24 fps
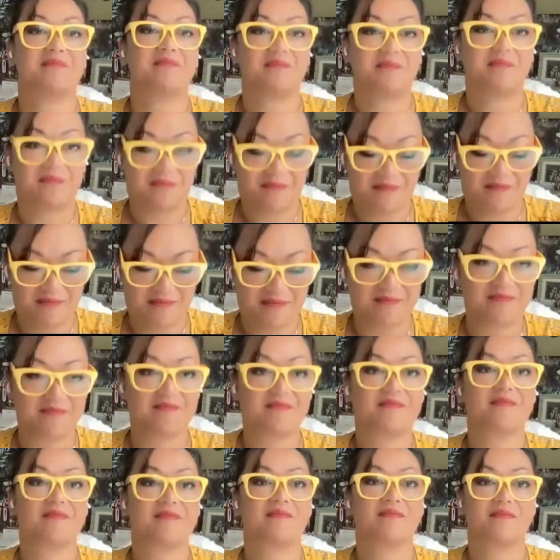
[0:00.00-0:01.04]
I sold
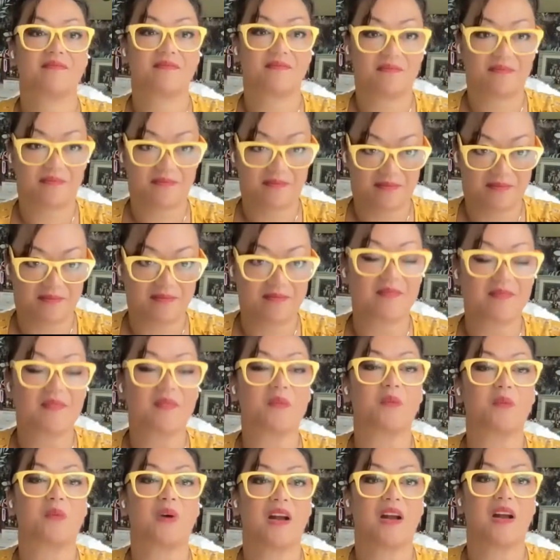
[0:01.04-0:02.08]
advertising and I
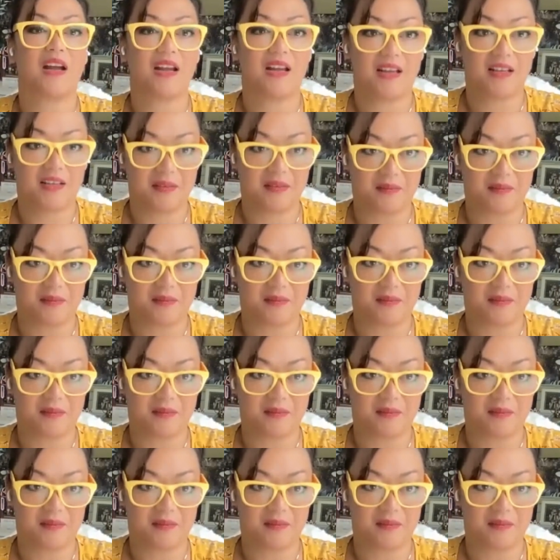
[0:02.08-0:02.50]
trained advertising.